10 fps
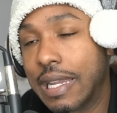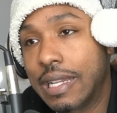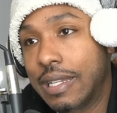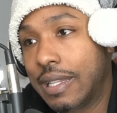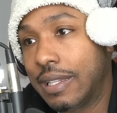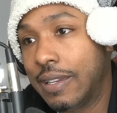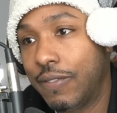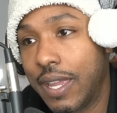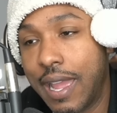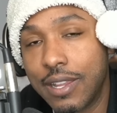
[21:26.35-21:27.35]
And if
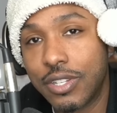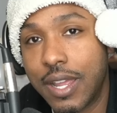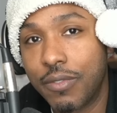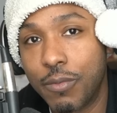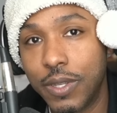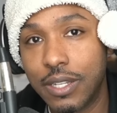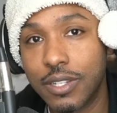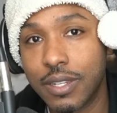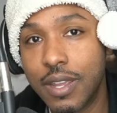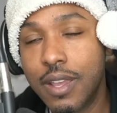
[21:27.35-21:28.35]
they hash it out, then we can
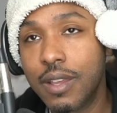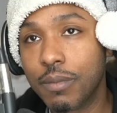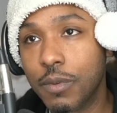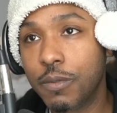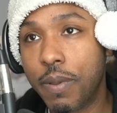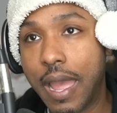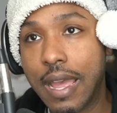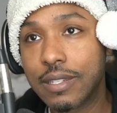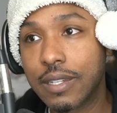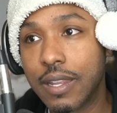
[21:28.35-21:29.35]
just move
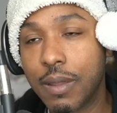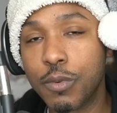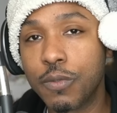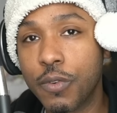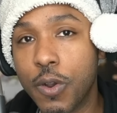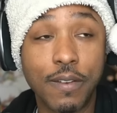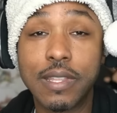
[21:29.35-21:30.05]
past it and move on.